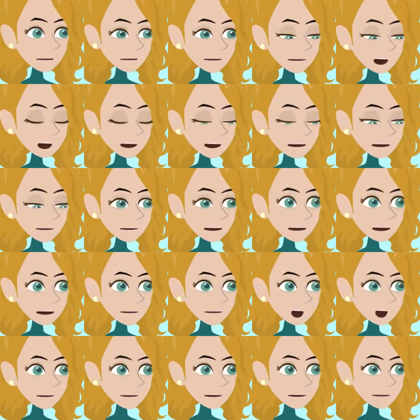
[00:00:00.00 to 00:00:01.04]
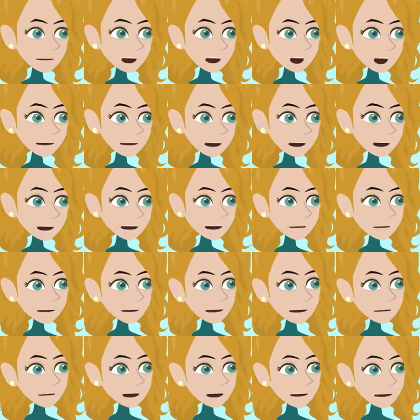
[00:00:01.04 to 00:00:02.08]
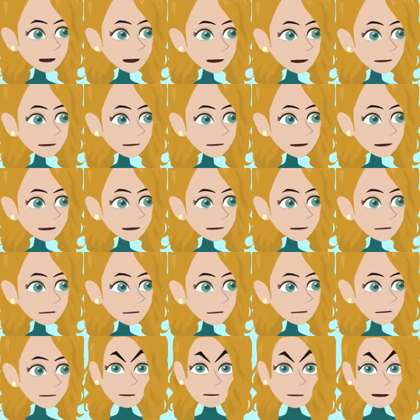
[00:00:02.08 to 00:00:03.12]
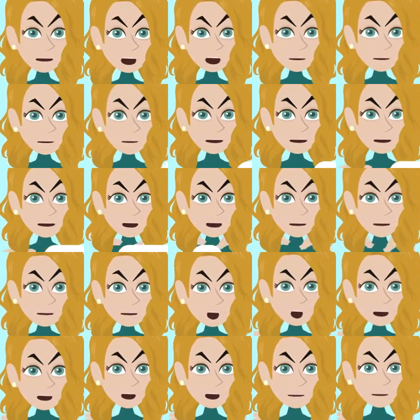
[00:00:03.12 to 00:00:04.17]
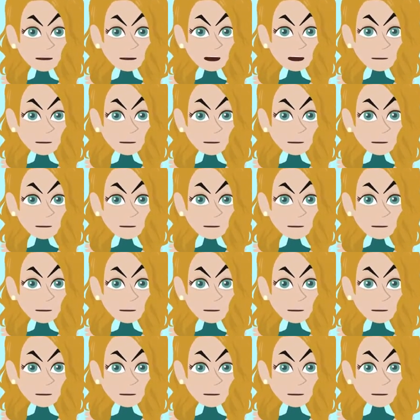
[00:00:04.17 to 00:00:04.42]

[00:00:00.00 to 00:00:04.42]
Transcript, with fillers: and it can affect fetal development in pregnant women. This should be avoided at